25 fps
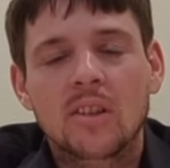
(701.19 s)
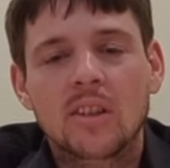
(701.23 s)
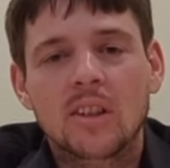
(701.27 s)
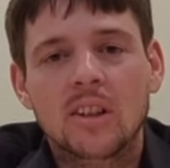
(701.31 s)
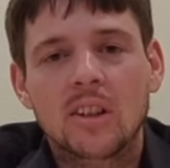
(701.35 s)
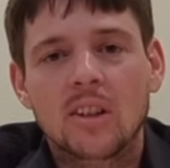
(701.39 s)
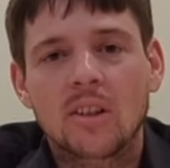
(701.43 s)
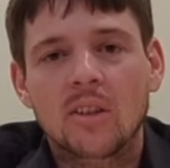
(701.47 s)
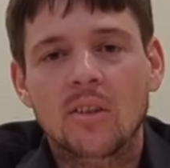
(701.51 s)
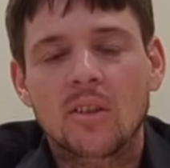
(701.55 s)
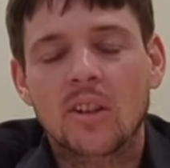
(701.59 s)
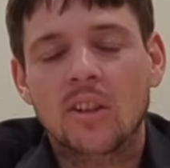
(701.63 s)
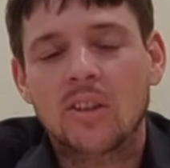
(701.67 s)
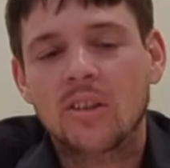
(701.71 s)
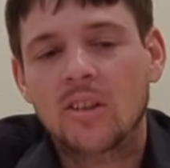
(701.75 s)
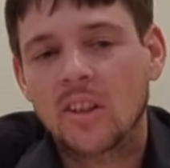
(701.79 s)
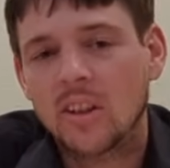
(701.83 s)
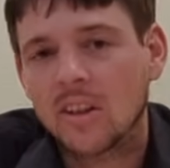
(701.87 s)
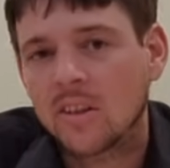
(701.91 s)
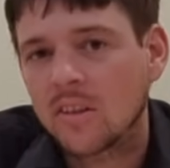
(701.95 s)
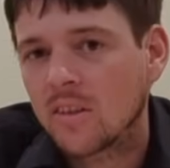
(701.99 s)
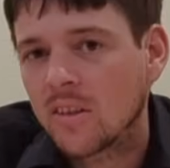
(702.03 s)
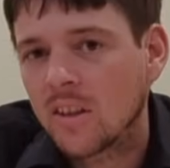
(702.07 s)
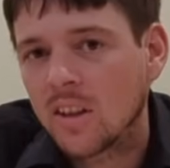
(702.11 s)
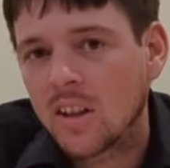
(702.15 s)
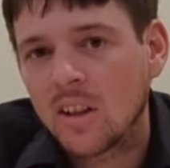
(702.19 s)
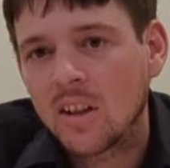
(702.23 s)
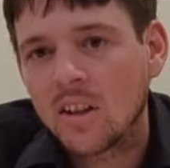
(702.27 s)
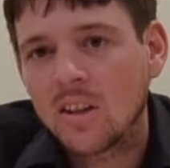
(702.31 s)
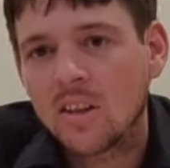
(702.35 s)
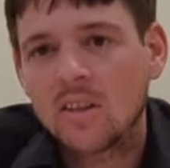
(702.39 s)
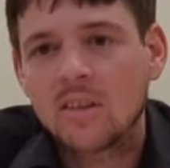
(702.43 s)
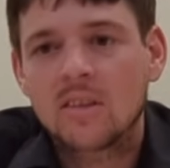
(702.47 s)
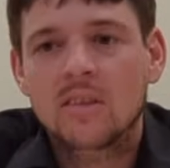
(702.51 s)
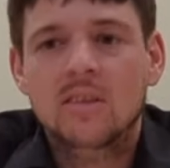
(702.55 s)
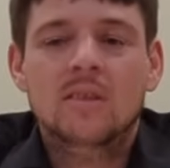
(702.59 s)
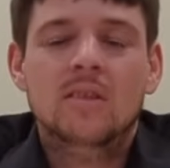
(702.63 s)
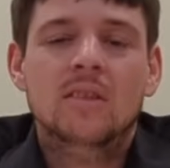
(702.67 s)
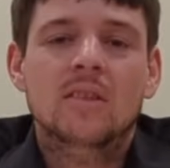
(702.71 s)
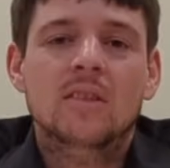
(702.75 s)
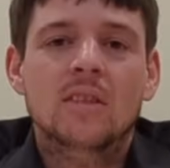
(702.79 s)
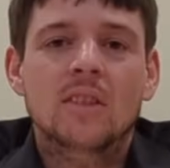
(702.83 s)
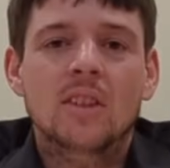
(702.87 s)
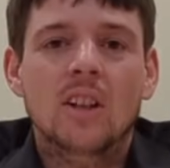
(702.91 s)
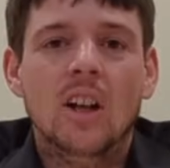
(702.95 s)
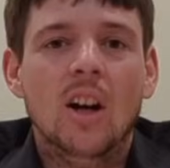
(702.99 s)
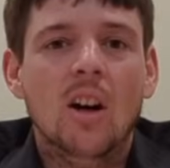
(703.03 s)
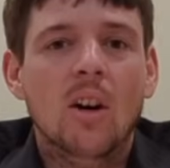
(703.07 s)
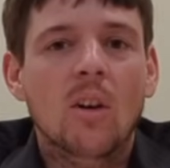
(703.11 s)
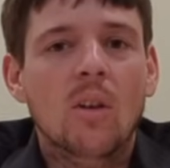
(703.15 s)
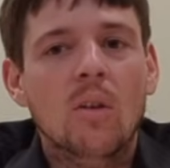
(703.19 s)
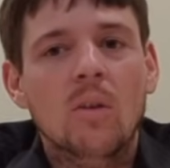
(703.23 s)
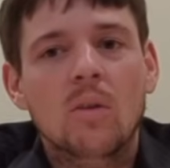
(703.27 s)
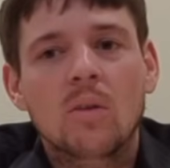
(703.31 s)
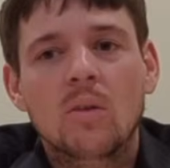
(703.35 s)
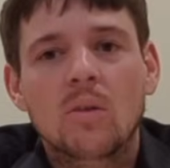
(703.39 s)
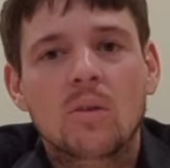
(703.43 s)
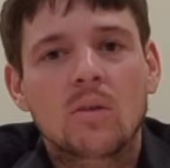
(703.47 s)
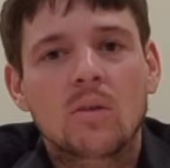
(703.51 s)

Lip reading: They said, no,